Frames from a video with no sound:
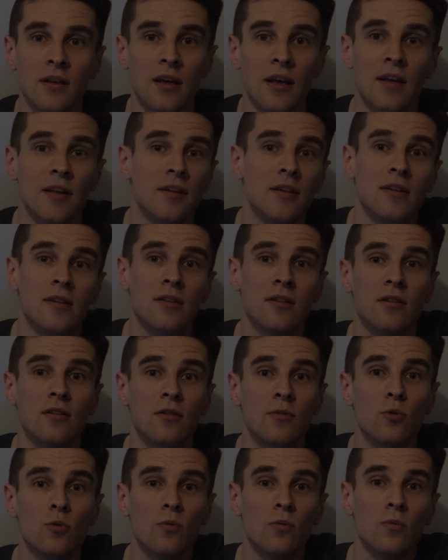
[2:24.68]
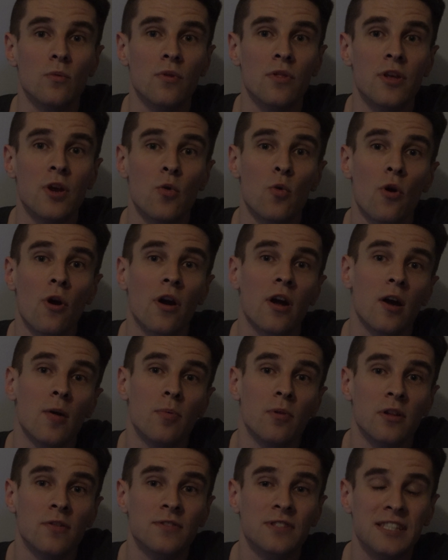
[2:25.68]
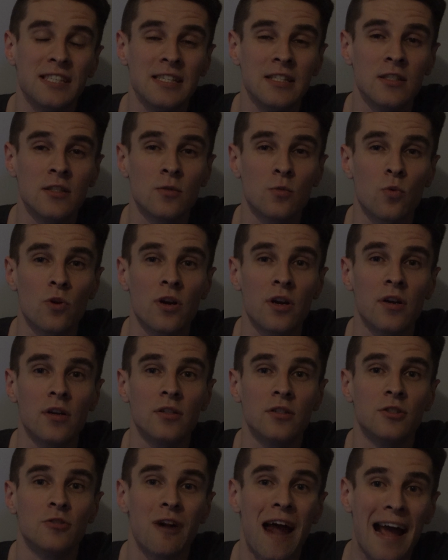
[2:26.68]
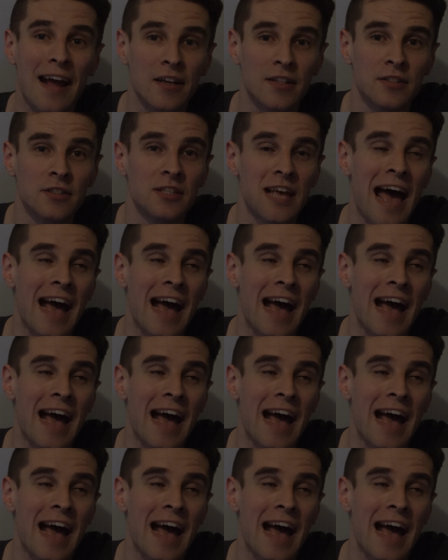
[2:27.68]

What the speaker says: and there were a couple of scenes where dragons